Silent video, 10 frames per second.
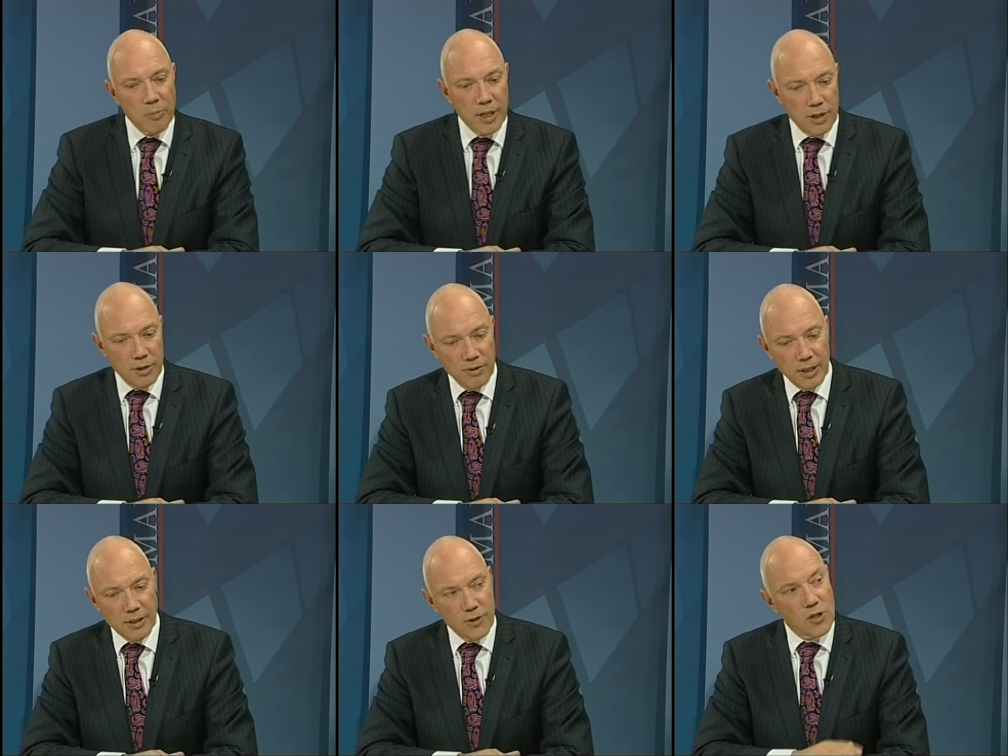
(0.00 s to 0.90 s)
But I do
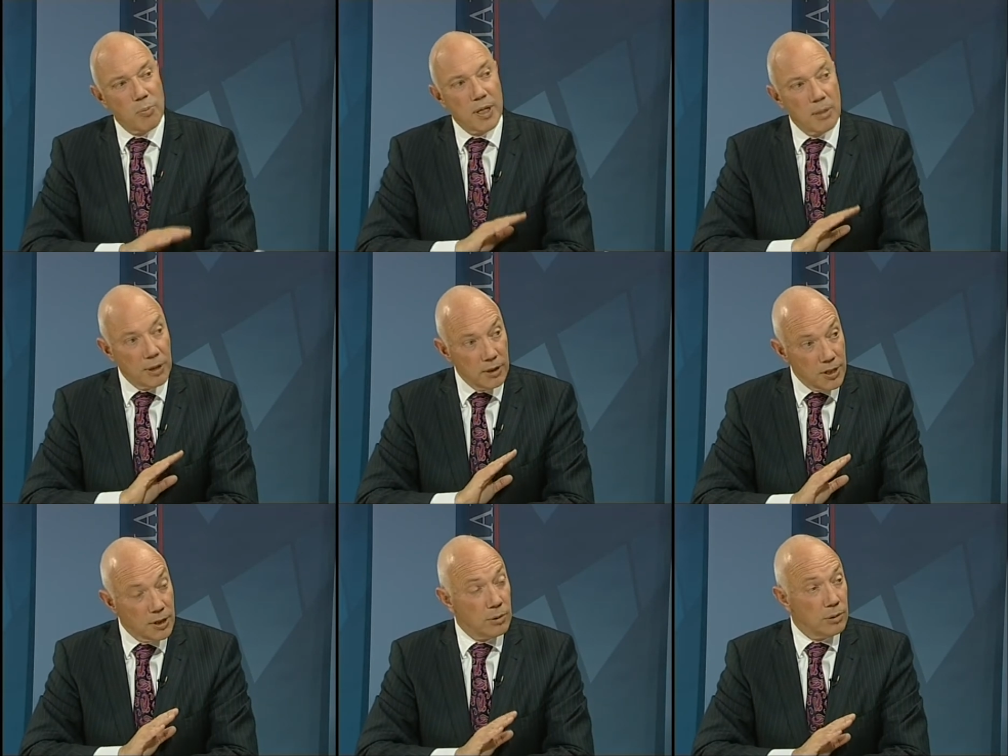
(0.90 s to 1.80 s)
think this has been a
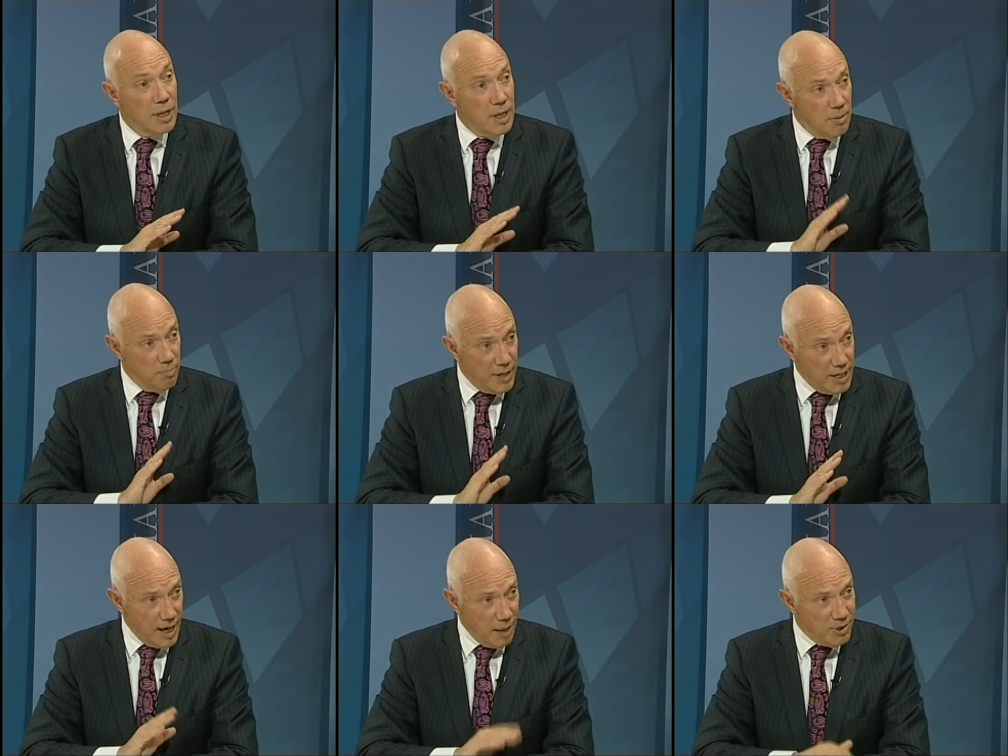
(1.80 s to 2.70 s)
political
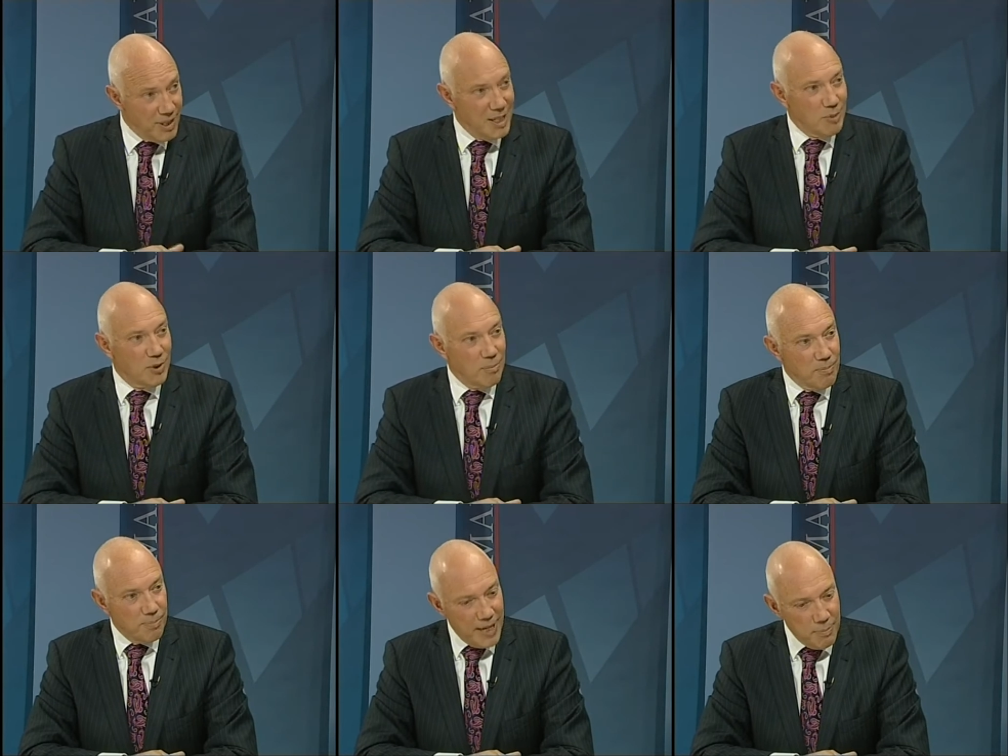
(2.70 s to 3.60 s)
beat-up okay. from
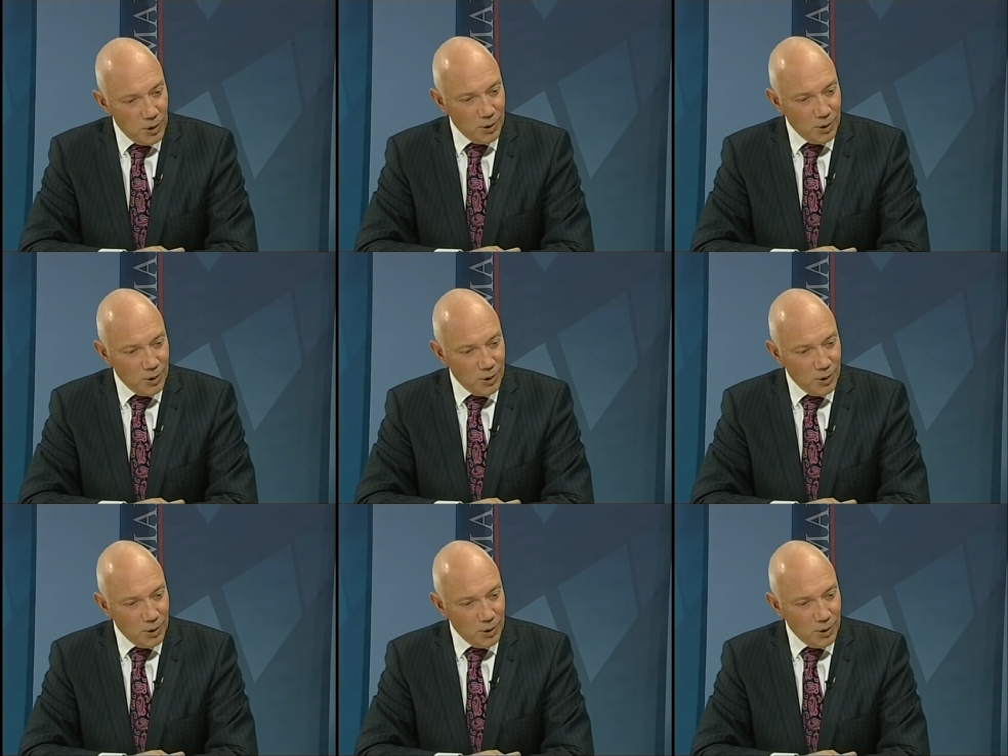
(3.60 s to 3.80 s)
people